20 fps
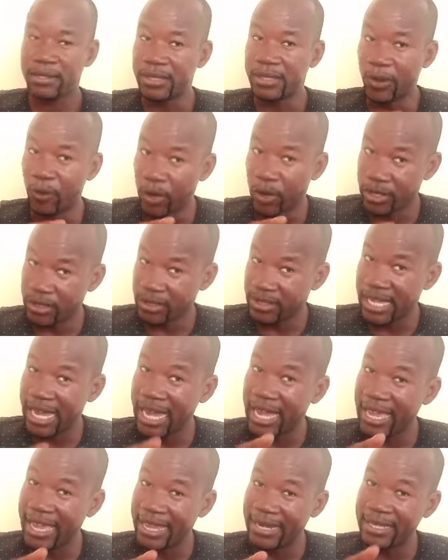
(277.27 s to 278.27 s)
The ones
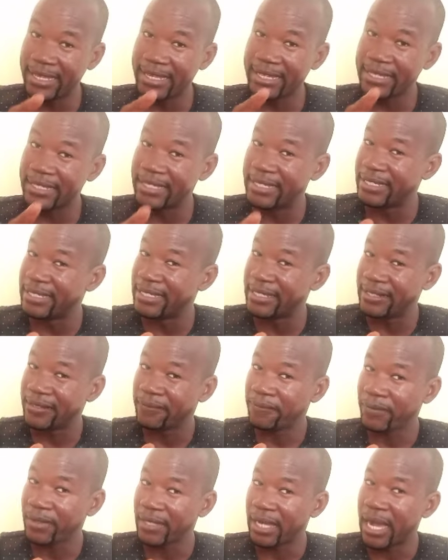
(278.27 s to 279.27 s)
that end in ed
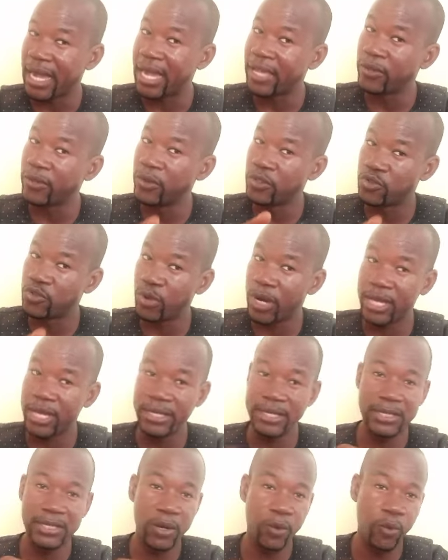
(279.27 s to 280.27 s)
are
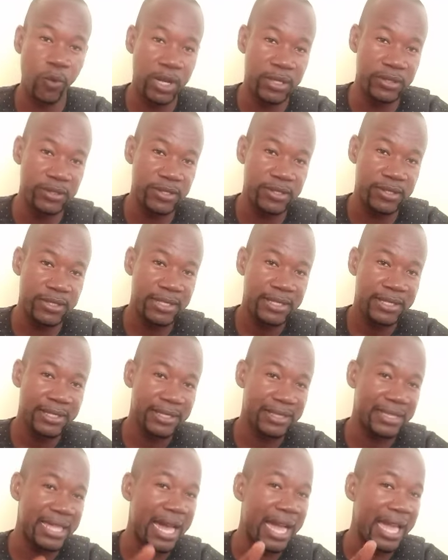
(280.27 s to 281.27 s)
usually the ones
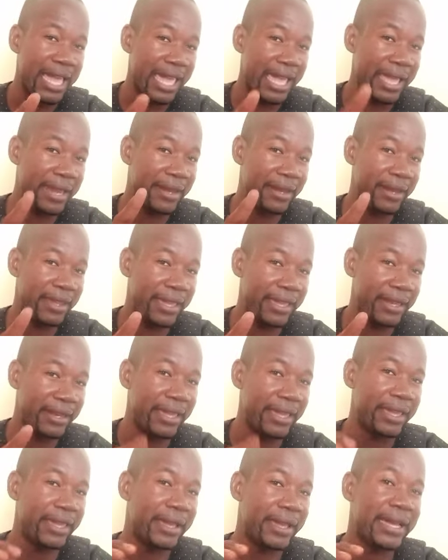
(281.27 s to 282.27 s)
that end
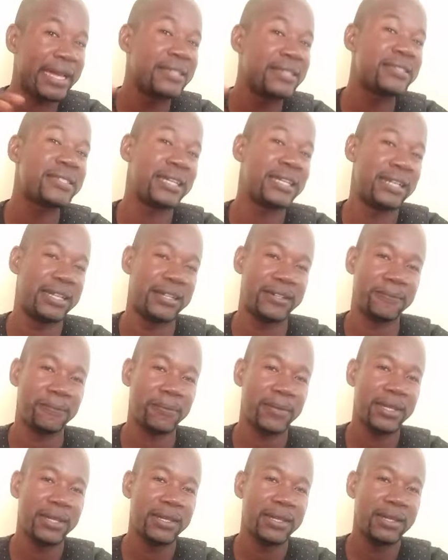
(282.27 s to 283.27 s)
in a consonant,
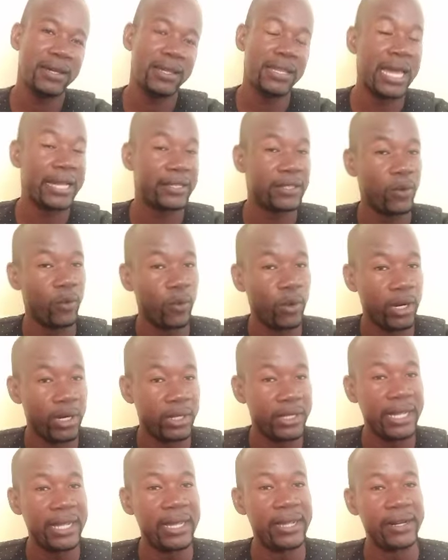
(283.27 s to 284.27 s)
like the
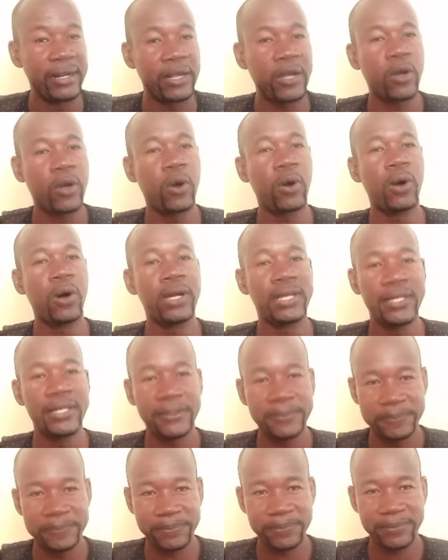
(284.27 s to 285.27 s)
word record,
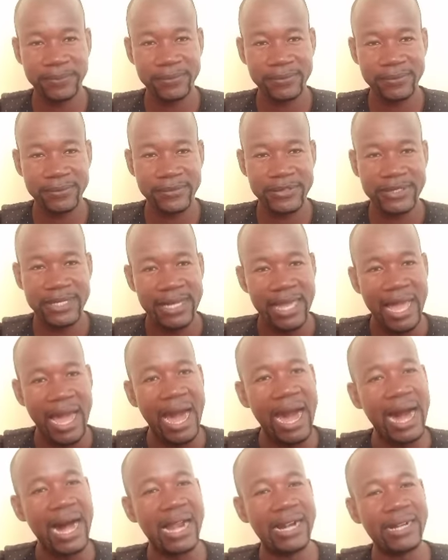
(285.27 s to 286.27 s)

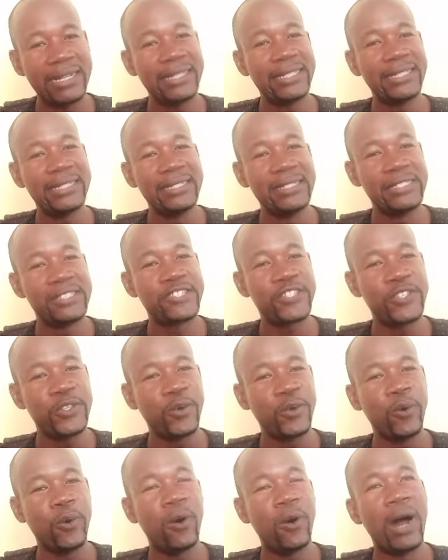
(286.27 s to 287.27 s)

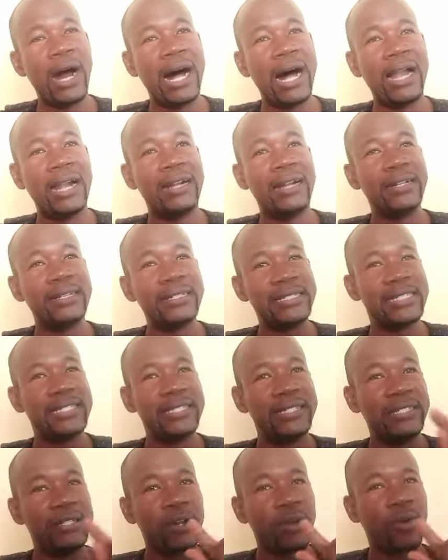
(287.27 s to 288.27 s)

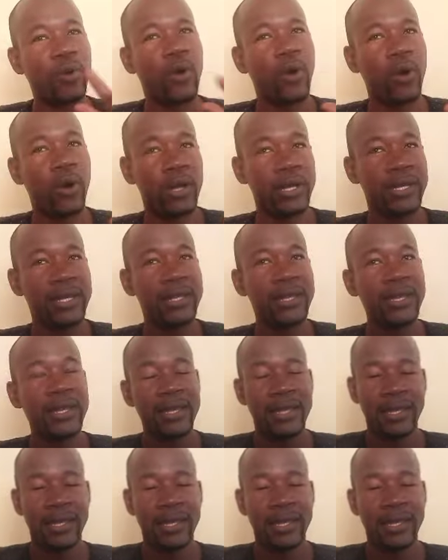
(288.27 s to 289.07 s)
R-E-C-O-R-D, record.